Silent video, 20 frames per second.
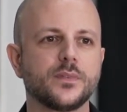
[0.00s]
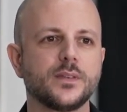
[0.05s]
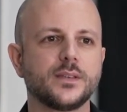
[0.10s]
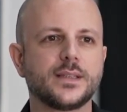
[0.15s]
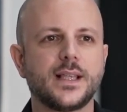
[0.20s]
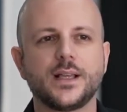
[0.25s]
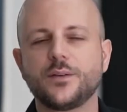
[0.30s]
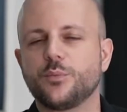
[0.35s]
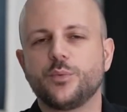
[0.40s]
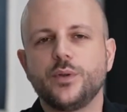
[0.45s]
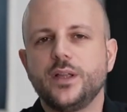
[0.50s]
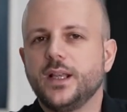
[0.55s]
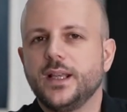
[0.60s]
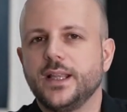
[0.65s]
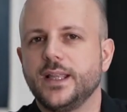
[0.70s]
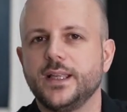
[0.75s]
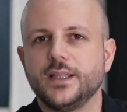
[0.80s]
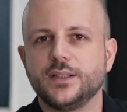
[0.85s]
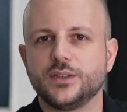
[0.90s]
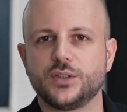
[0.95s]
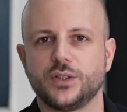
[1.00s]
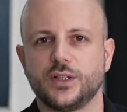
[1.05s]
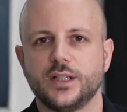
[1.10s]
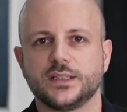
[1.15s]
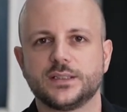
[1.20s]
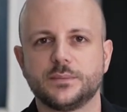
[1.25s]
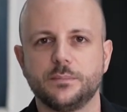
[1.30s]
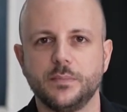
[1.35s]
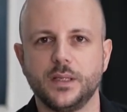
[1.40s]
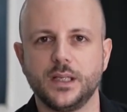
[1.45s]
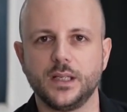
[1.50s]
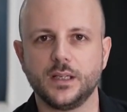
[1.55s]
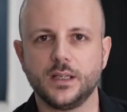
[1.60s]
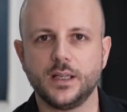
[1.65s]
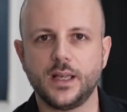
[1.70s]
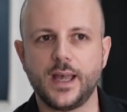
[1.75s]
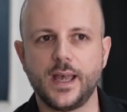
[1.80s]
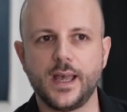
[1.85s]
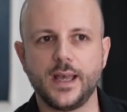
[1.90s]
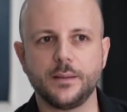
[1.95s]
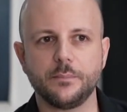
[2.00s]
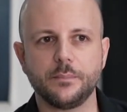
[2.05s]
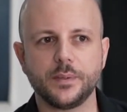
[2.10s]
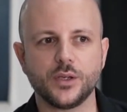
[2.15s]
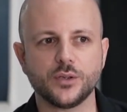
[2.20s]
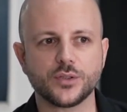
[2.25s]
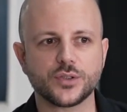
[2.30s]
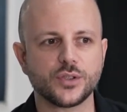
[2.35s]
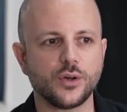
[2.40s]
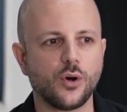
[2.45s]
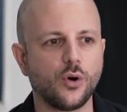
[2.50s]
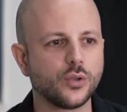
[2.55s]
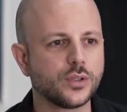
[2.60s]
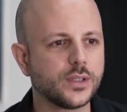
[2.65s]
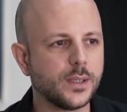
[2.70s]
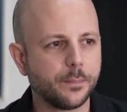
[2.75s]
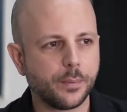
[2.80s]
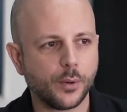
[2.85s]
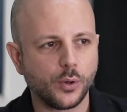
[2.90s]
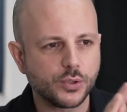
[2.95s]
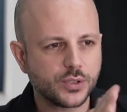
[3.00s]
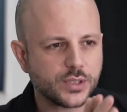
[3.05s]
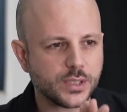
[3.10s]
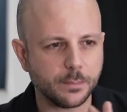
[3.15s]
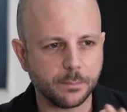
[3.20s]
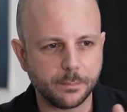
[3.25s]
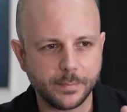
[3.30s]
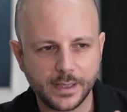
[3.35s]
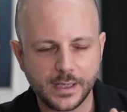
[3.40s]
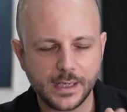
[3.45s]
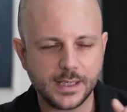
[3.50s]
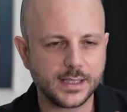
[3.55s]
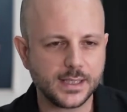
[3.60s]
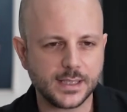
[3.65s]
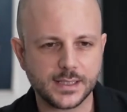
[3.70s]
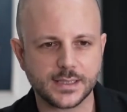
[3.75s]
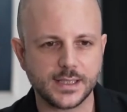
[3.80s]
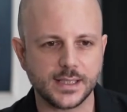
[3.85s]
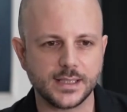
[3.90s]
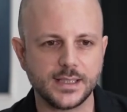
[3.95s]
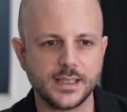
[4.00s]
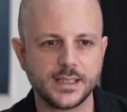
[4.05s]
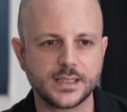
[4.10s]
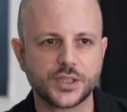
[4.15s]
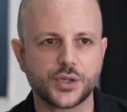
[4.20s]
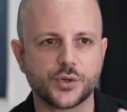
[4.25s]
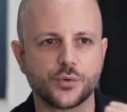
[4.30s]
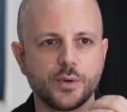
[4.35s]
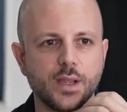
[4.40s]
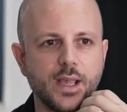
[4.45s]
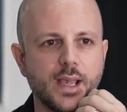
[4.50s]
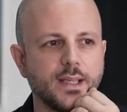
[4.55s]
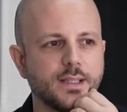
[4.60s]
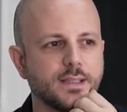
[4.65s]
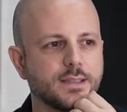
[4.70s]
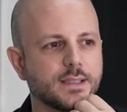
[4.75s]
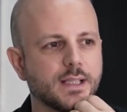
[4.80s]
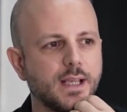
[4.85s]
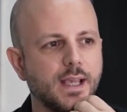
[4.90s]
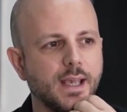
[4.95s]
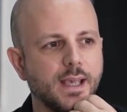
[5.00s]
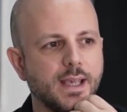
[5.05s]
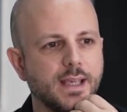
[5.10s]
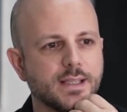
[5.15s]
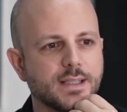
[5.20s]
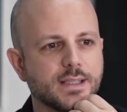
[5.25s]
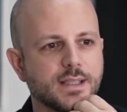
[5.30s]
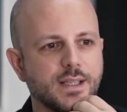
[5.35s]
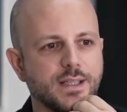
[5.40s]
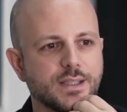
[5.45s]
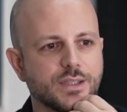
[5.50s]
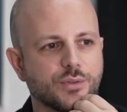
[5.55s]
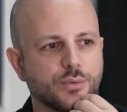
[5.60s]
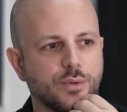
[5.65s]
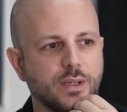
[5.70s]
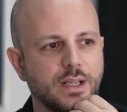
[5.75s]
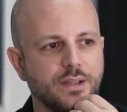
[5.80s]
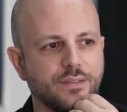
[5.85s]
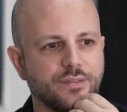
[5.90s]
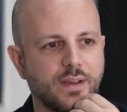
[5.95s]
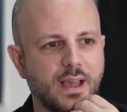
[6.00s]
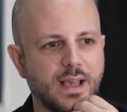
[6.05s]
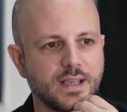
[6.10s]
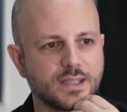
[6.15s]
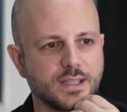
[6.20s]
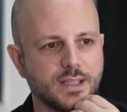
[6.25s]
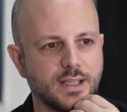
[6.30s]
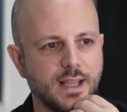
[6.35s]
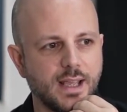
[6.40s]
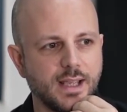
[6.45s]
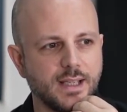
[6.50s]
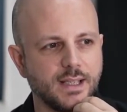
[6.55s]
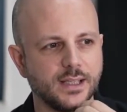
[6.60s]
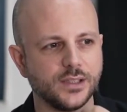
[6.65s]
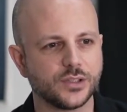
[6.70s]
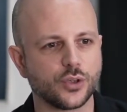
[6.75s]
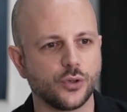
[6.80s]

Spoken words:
really interests me, and because all the possibilities that this creates, it's really fascinating.